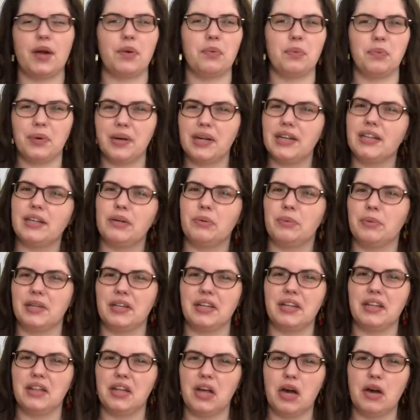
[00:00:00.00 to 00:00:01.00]
I really,
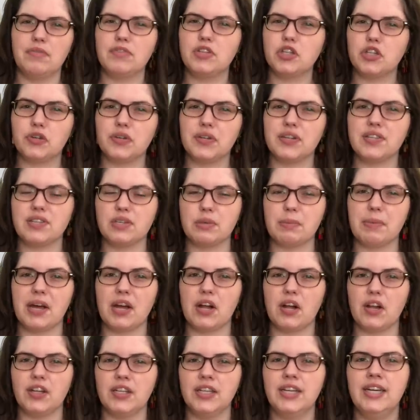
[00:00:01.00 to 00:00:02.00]
really loved
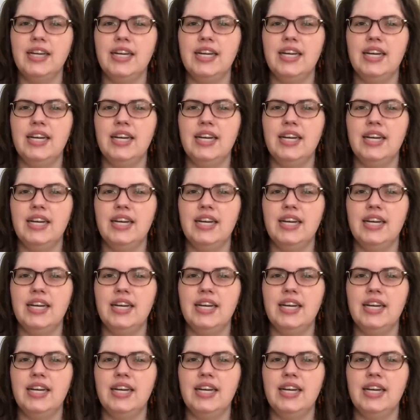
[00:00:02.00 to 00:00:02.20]
Christabel,